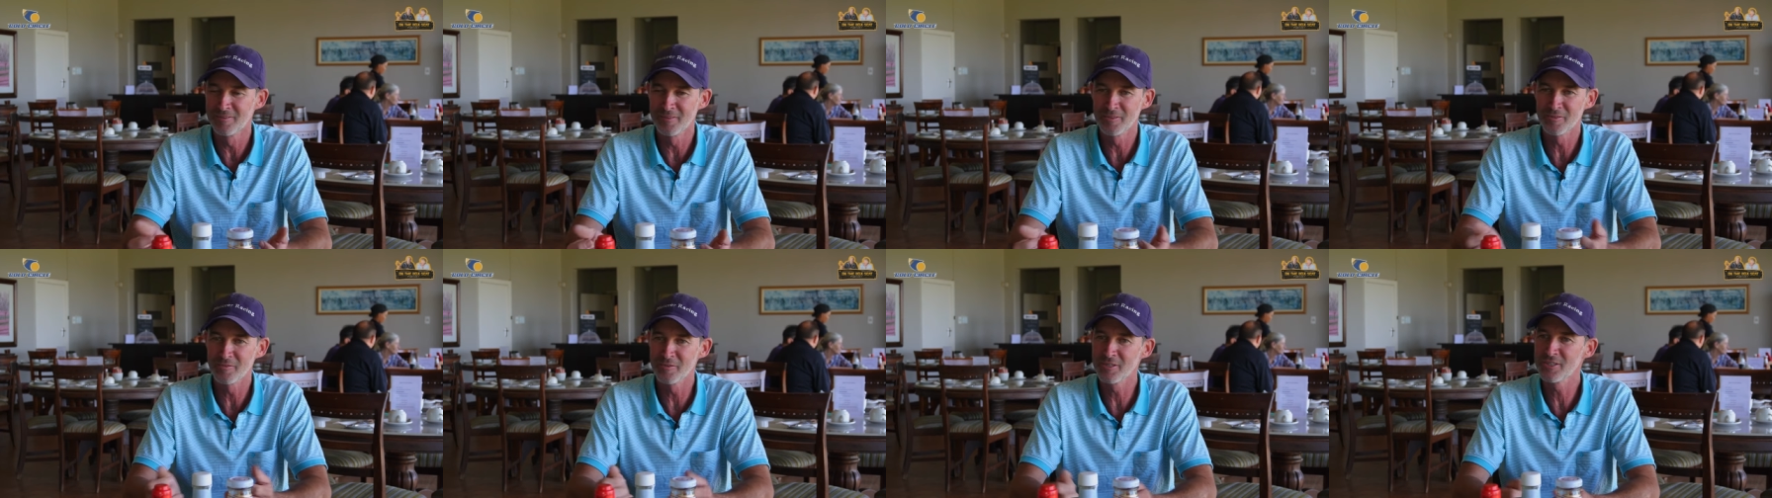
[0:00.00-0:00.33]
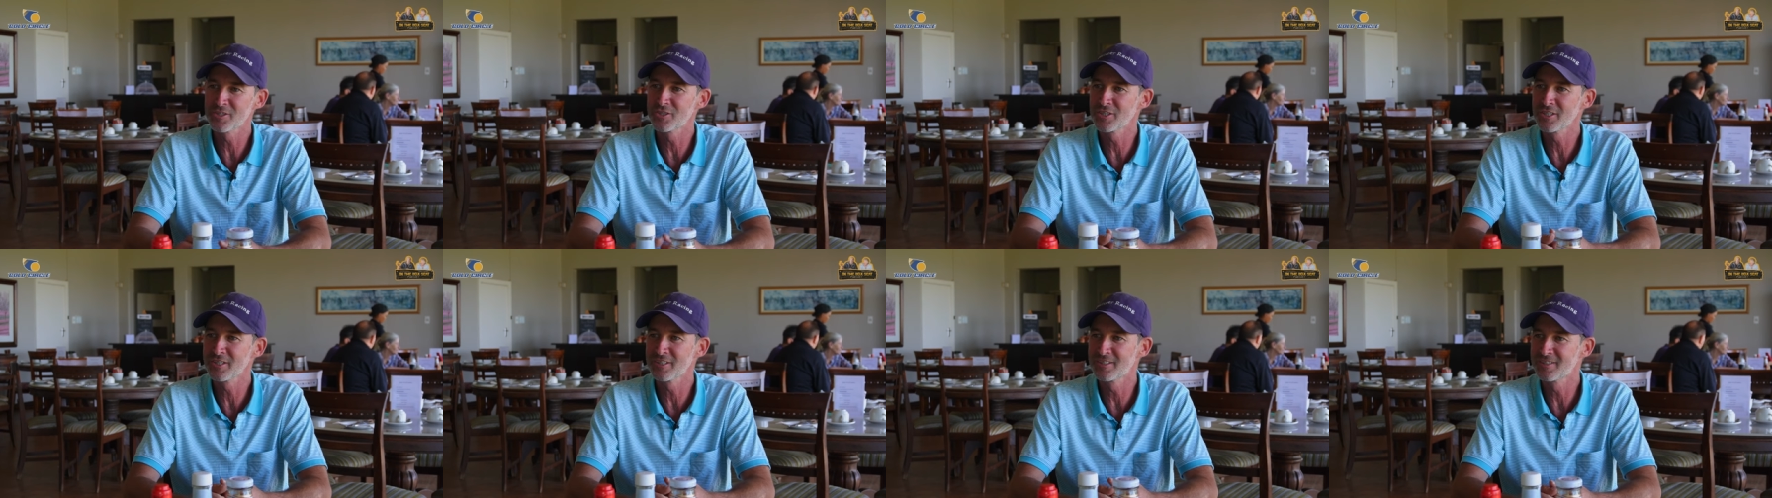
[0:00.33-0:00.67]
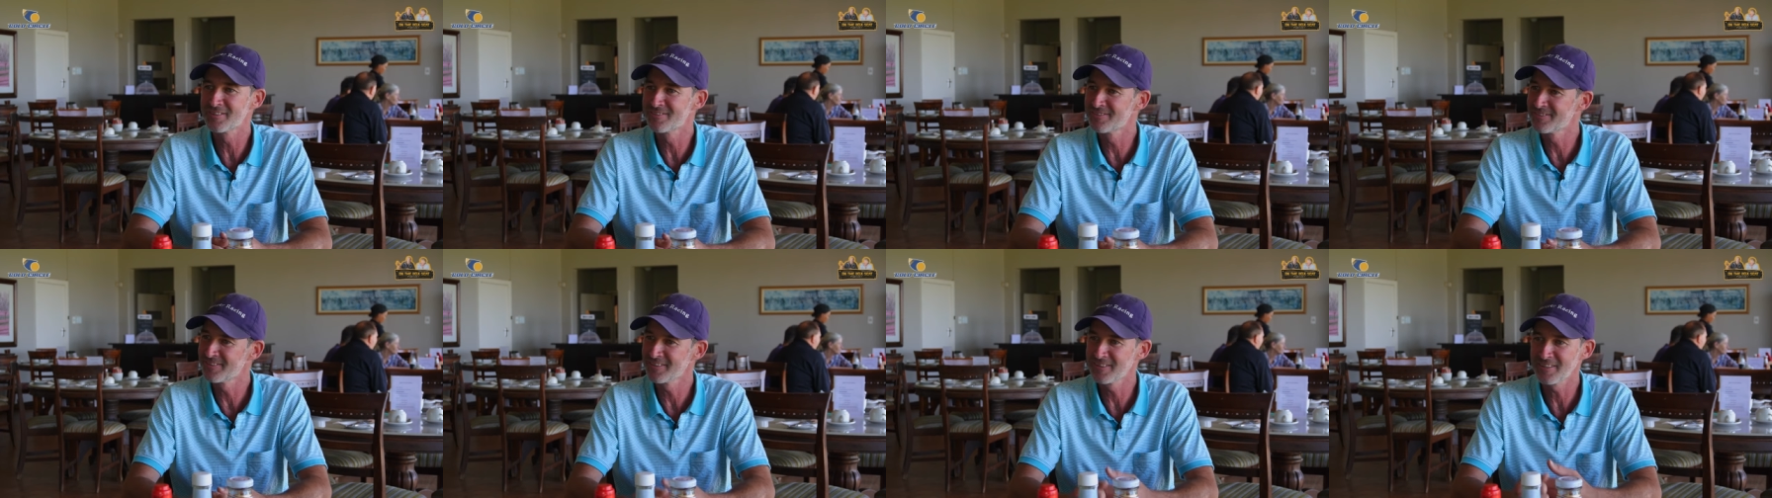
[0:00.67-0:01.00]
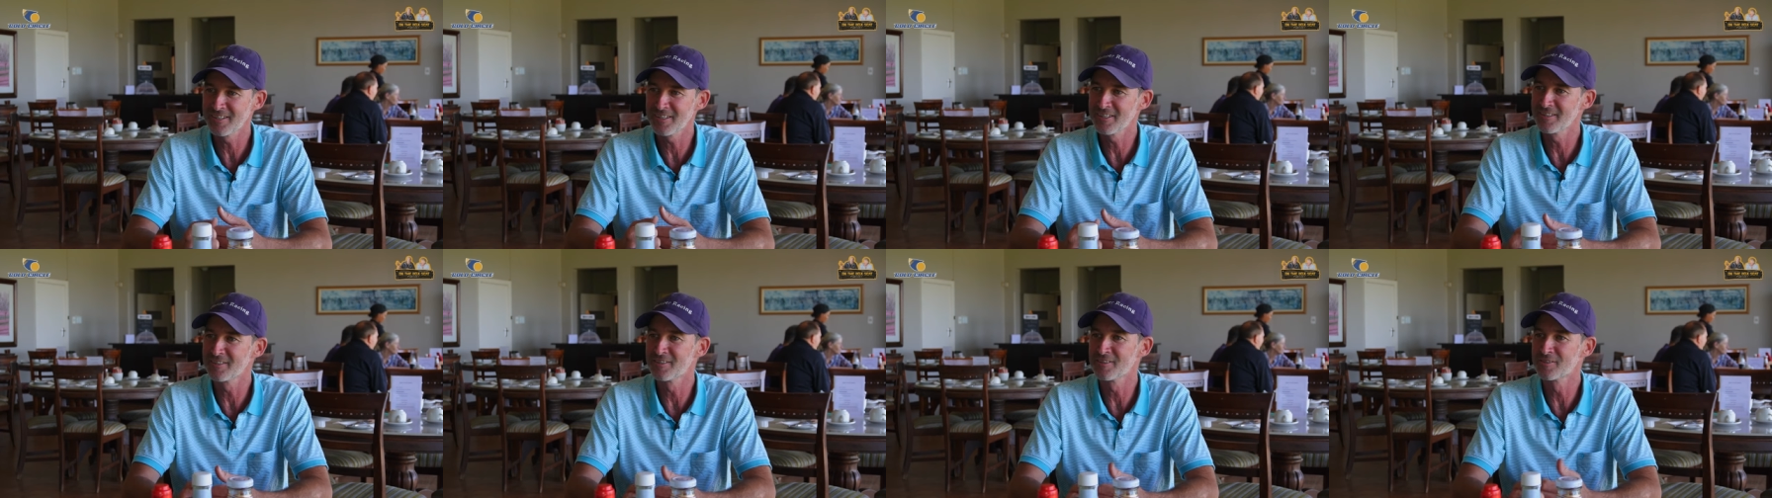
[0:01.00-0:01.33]
With yeah. Richard, you
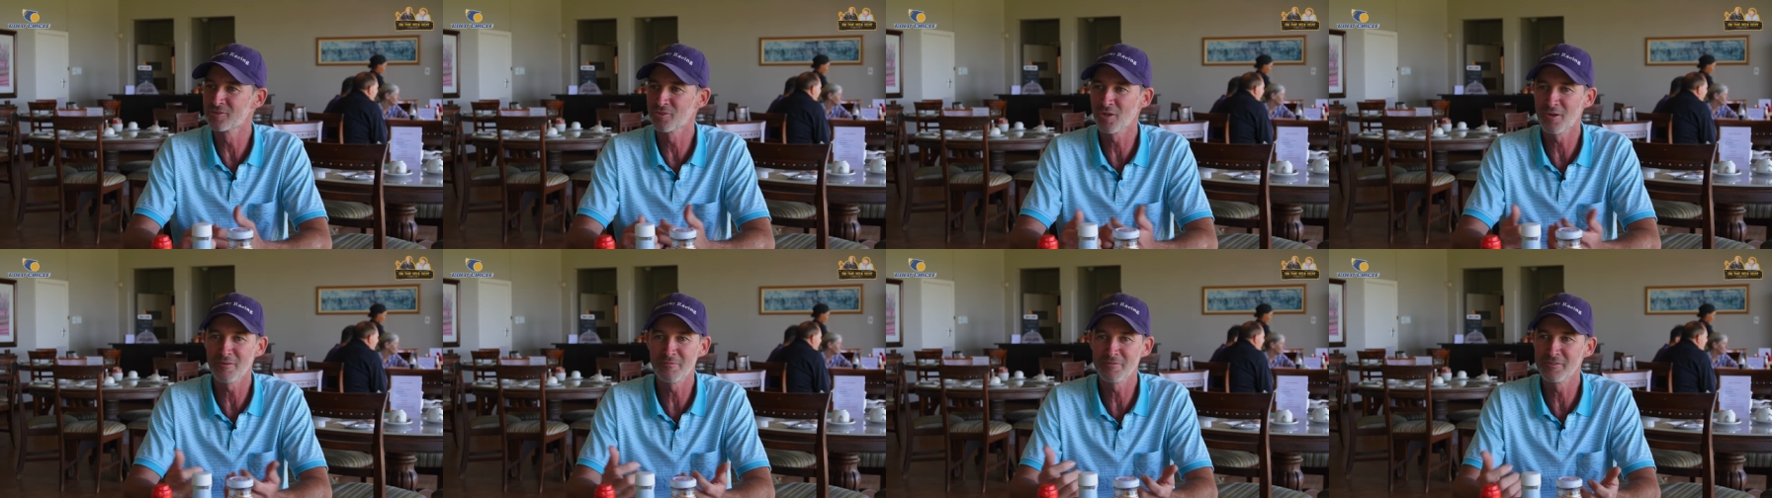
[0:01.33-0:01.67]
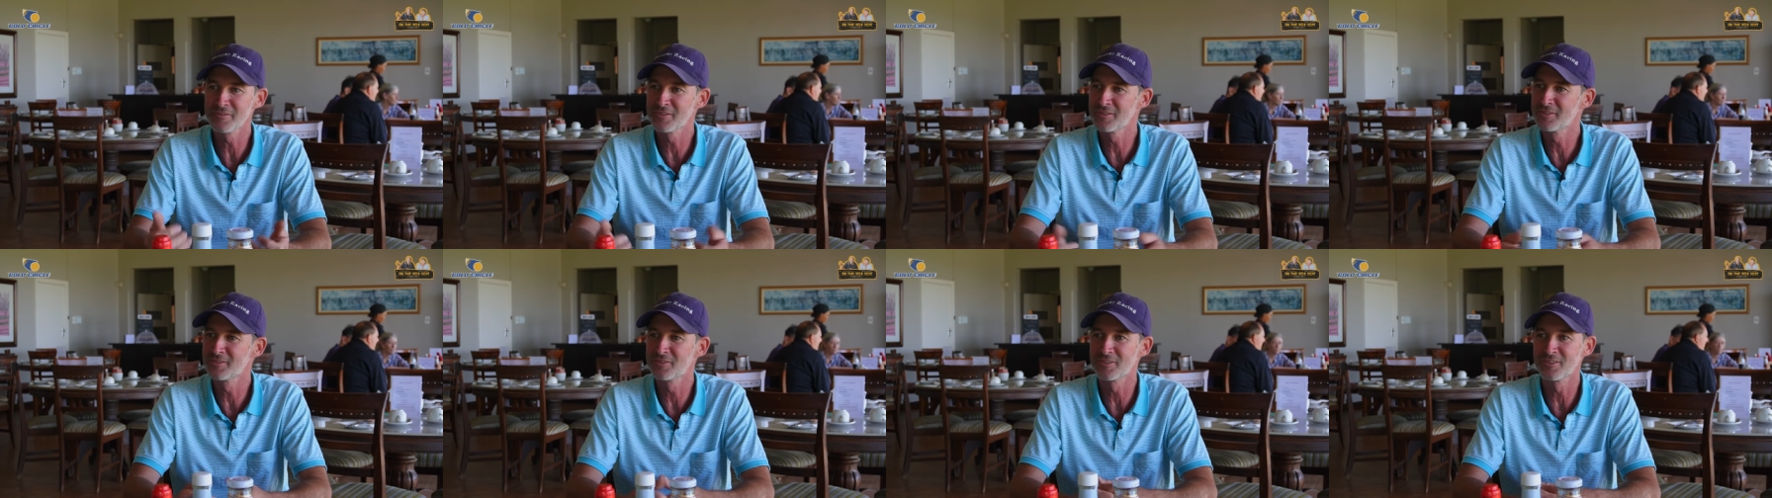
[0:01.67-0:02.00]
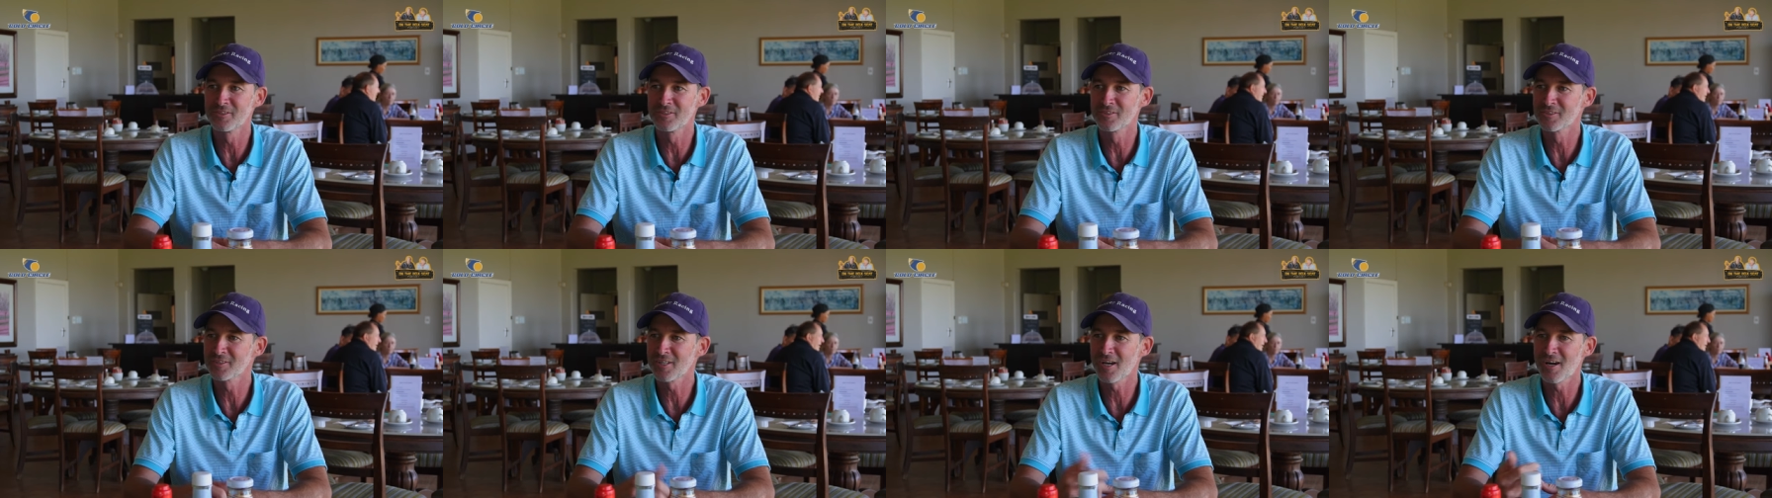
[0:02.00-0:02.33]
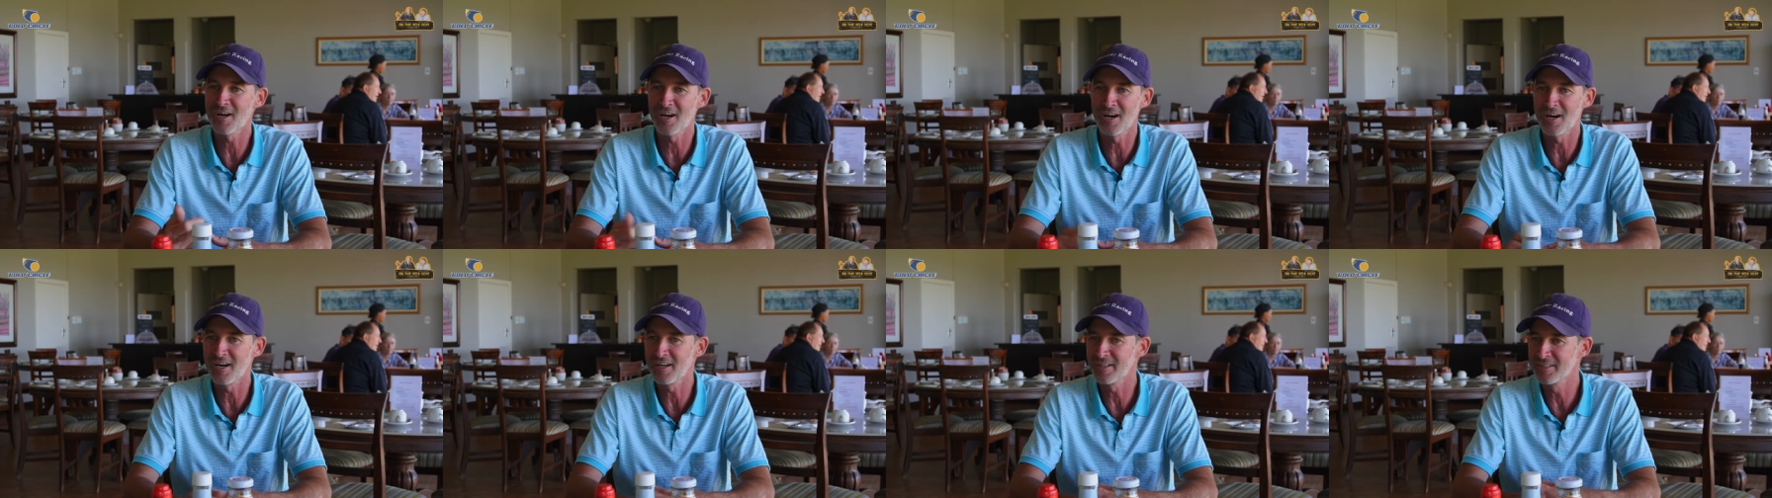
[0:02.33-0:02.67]
know, his confidence is
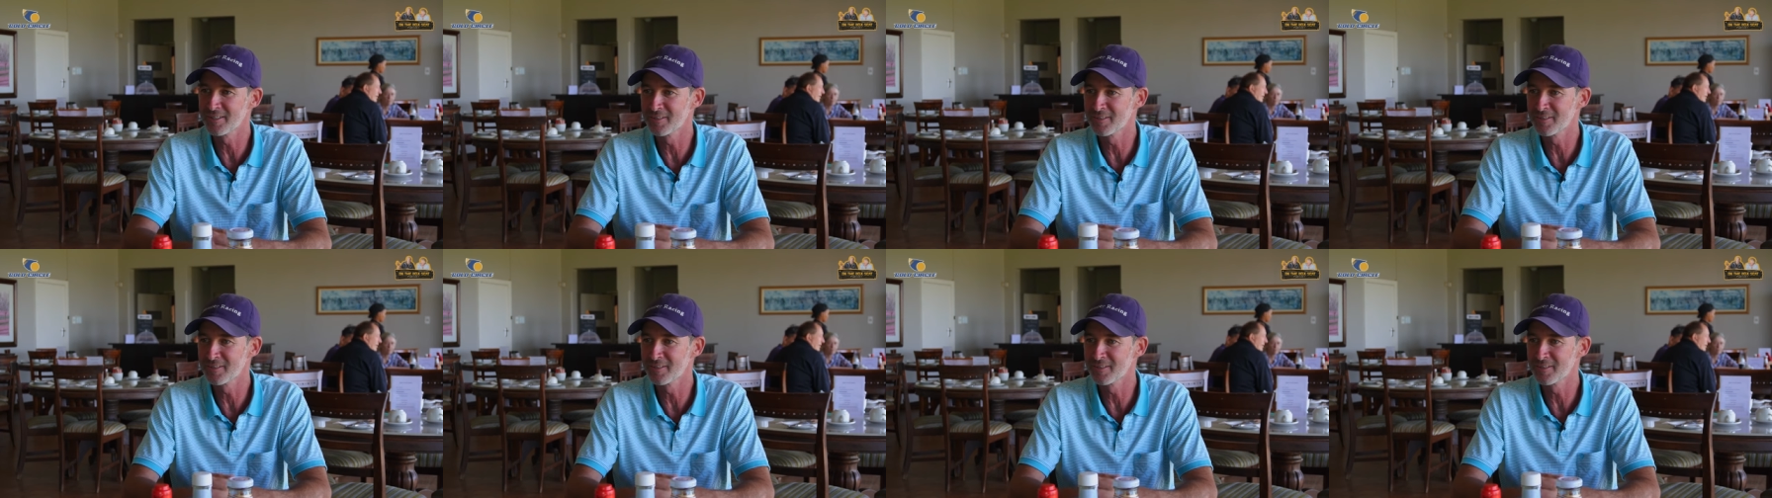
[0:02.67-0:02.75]
sky high.